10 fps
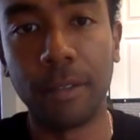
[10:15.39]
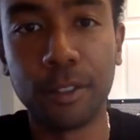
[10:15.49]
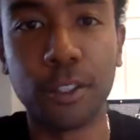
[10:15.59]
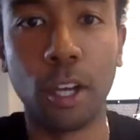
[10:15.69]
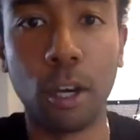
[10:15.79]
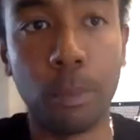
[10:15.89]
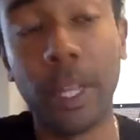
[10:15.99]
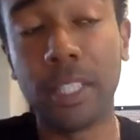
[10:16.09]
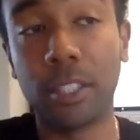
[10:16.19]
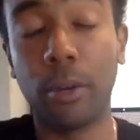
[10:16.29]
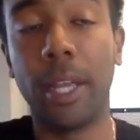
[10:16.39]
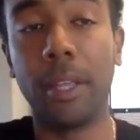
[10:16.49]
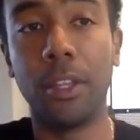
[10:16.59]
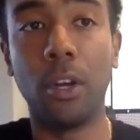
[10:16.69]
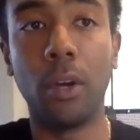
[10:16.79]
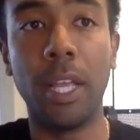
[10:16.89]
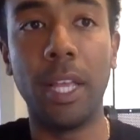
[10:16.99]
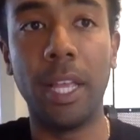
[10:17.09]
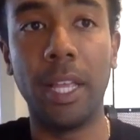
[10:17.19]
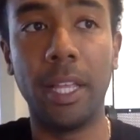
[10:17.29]
So, but it's great. You know,
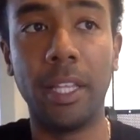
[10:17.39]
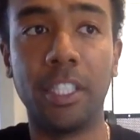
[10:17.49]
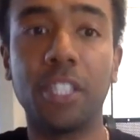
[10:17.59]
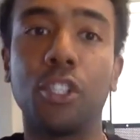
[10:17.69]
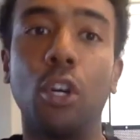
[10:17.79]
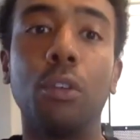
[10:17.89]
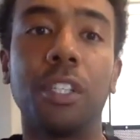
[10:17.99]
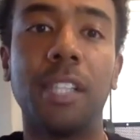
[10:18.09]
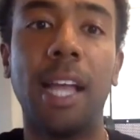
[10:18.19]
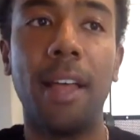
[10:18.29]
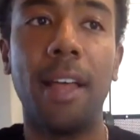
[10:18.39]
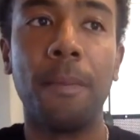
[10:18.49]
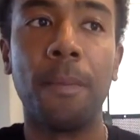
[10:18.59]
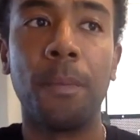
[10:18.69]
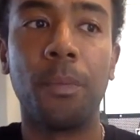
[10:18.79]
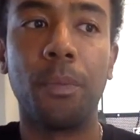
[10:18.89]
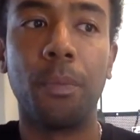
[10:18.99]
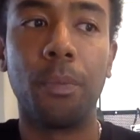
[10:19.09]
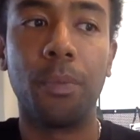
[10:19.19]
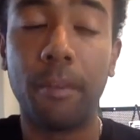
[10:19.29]
it just shows us that
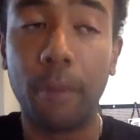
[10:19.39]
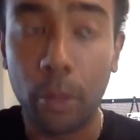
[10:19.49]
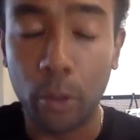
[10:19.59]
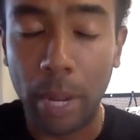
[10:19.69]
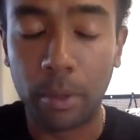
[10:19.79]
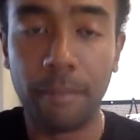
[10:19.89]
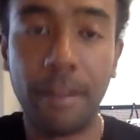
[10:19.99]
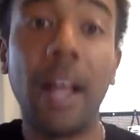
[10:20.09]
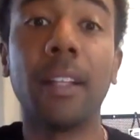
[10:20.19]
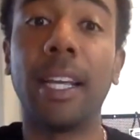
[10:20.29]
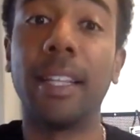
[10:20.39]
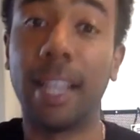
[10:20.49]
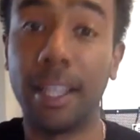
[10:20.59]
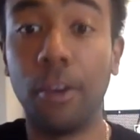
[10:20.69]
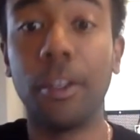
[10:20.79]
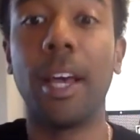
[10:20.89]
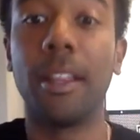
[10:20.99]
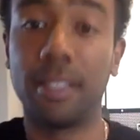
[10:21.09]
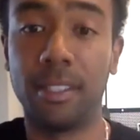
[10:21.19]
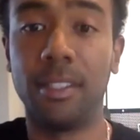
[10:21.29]
they're able to validate that, oh yeah,
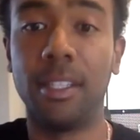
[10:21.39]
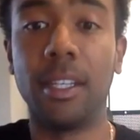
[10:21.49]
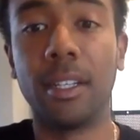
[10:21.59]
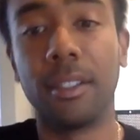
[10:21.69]
this is needed.